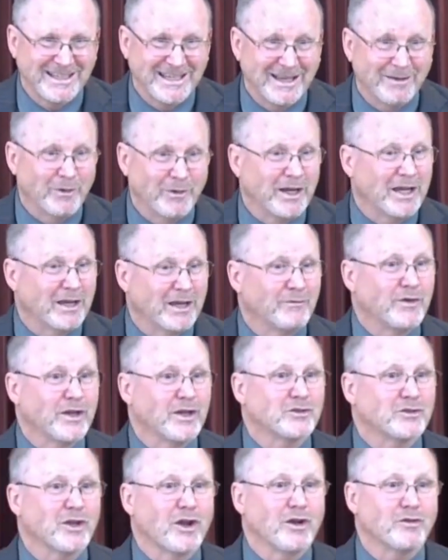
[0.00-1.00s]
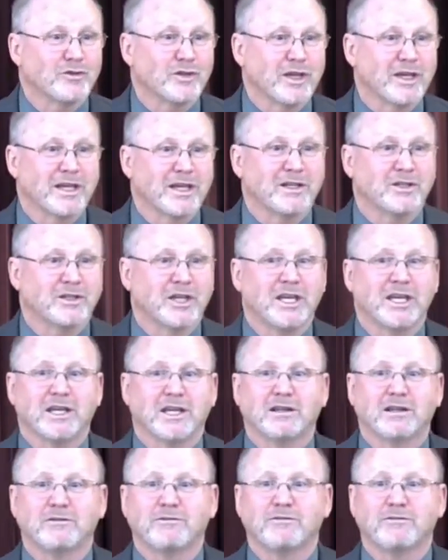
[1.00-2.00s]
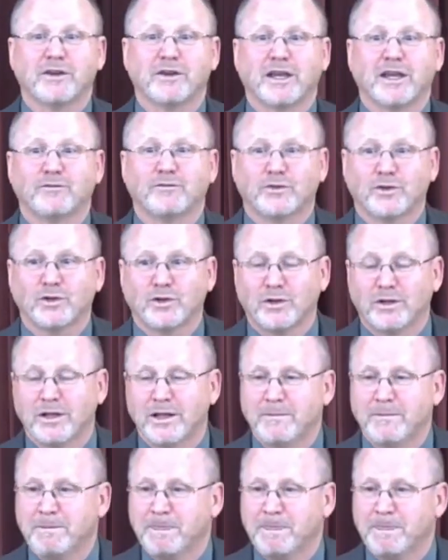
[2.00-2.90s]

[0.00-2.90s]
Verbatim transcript: If we confess our sins, He is faithful